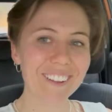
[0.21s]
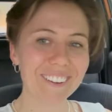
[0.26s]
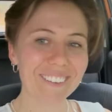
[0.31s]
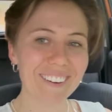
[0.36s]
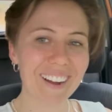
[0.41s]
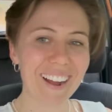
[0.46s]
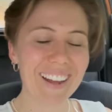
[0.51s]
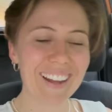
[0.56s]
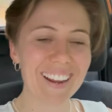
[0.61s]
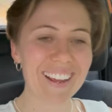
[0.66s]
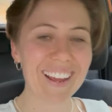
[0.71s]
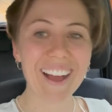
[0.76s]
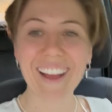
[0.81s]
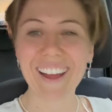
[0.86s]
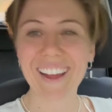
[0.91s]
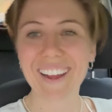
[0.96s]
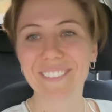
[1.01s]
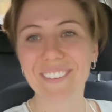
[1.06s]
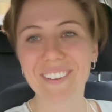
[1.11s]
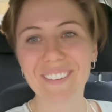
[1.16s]
Alrighty,
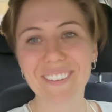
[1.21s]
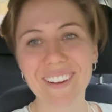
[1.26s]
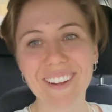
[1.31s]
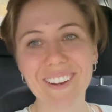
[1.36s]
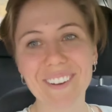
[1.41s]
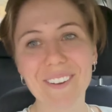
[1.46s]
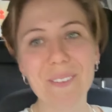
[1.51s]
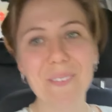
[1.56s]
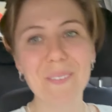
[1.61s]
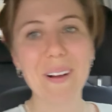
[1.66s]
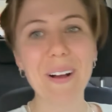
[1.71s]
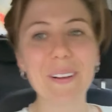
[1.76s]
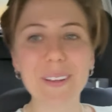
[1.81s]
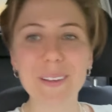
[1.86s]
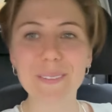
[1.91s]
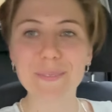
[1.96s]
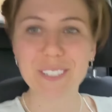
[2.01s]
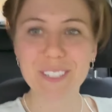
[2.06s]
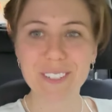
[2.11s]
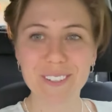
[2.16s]
hi everyone.
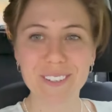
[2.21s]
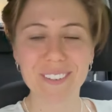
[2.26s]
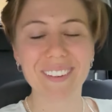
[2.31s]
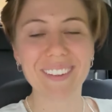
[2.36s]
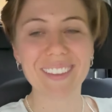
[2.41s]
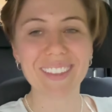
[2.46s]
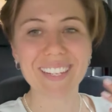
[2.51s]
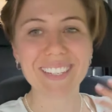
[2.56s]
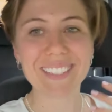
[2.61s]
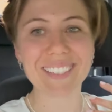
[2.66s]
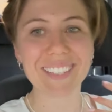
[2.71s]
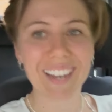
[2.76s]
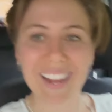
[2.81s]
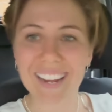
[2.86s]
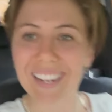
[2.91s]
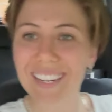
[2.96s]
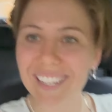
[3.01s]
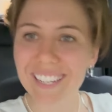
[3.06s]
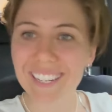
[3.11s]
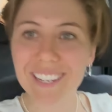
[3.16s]
Welcome to the
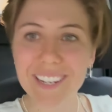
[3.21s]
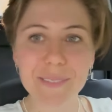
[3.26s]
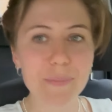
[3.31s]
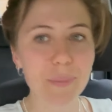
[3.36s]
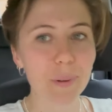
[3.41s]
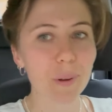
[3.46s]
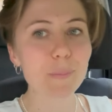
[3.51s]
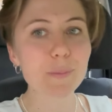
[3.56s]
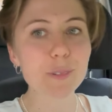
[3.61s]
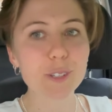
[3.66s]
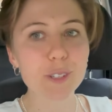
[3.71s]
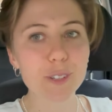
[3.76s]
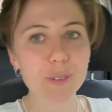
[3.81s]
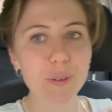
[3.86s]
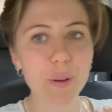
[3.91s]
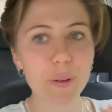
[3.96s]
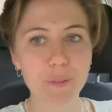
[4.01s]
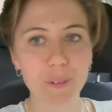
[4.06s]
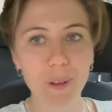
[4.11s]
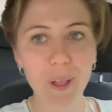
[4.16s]
slightly
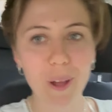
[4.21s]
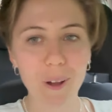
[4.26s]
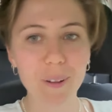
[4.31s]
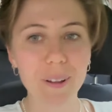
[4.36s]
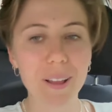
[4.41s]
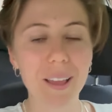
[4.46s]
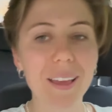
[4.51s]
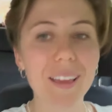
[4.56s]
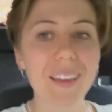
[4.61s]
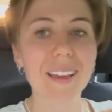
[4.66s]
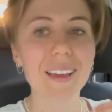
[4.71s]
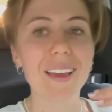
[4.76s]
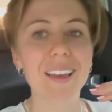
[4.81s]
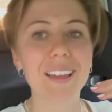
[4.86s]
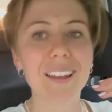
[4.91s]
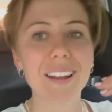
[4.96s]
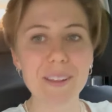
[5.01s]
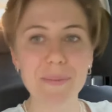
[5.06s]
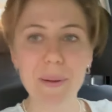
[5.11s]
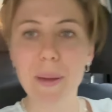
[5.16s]
impromptu vlog.
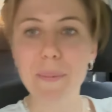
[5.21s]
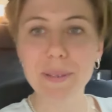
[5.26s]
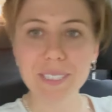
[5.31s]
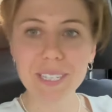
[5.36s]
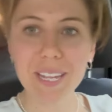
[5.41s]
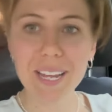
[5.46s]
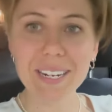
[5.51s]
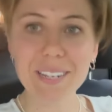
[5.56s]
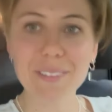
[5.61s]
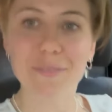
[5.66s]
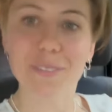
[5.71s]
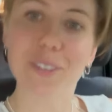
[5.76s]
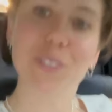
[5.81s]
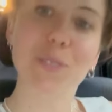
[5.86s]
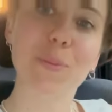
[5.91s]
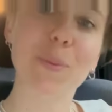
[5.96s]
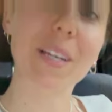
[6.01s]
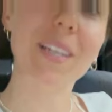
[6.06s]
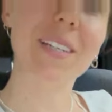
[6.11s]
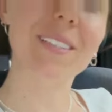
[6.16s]
You might be slightly
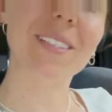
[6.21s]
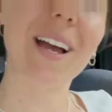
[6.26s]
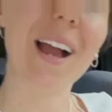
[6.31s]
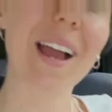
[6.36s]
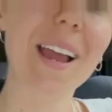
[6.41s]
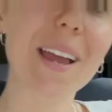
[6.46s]
confused because I